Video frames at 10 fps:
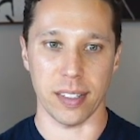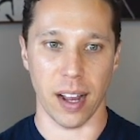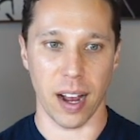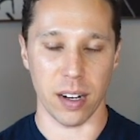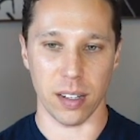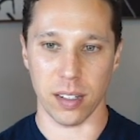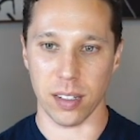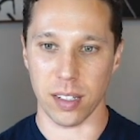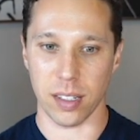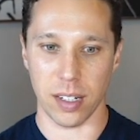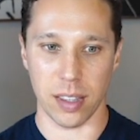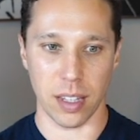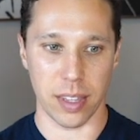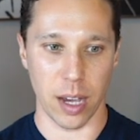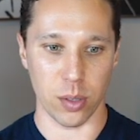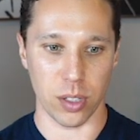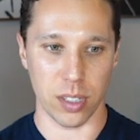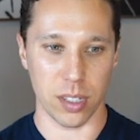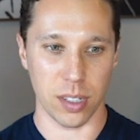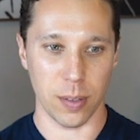not in the
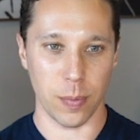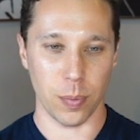thousands.